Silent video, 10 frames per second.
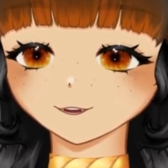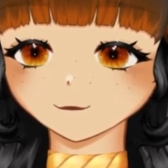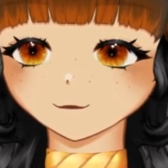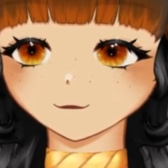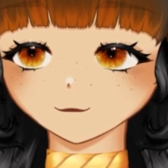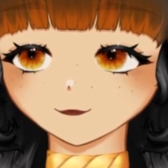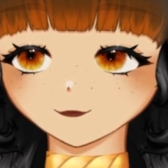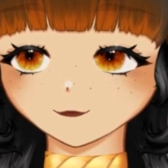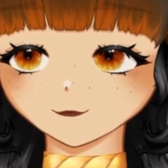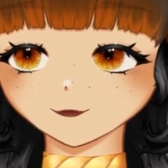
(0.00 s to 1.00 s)
so
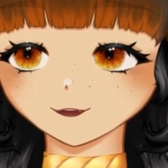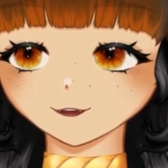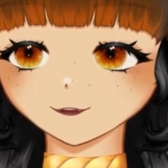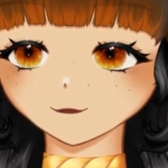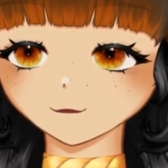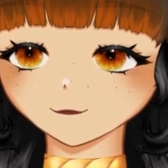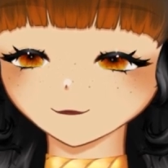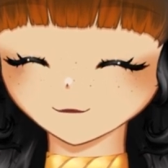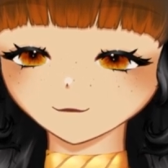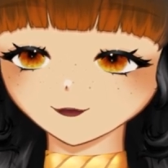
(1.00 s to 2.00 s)
much that he went
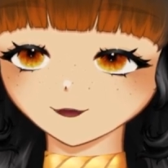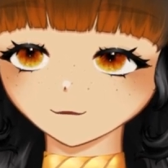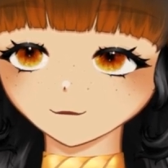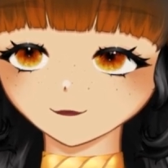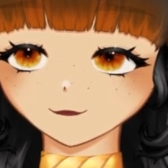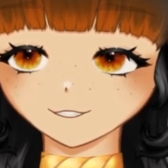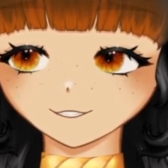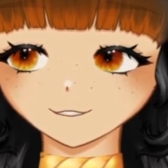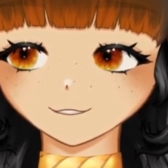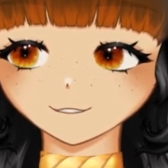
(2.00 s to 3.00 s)
into language studies.